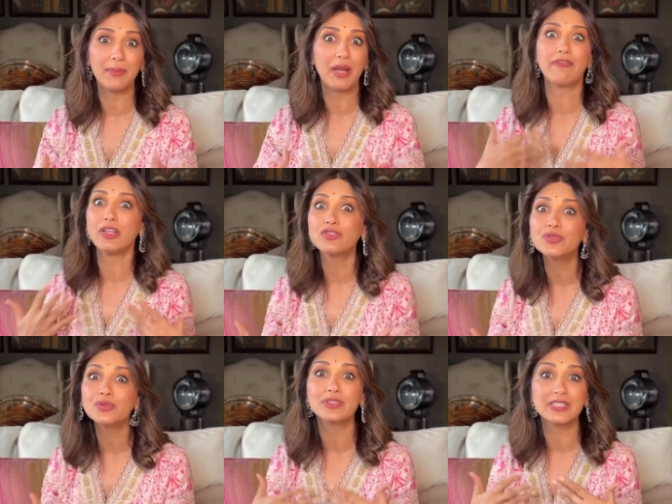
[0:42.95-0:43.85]
I mean, I went
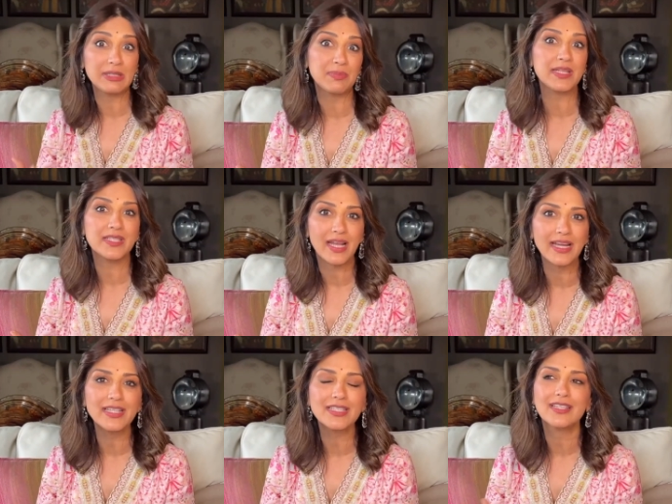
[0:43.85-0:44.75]
through sleepless
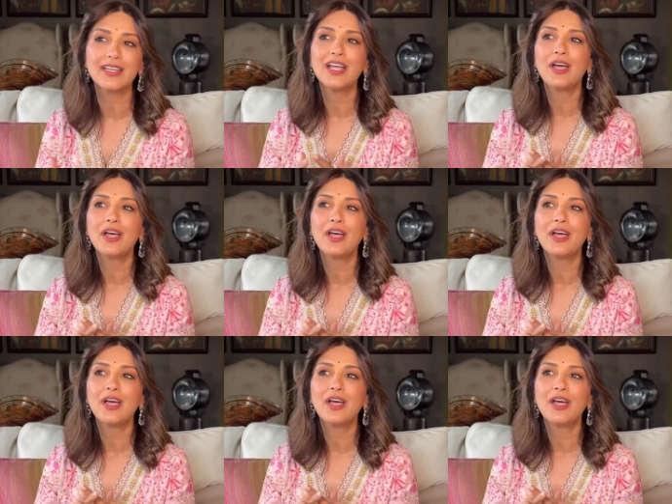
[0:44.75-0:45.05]
nights,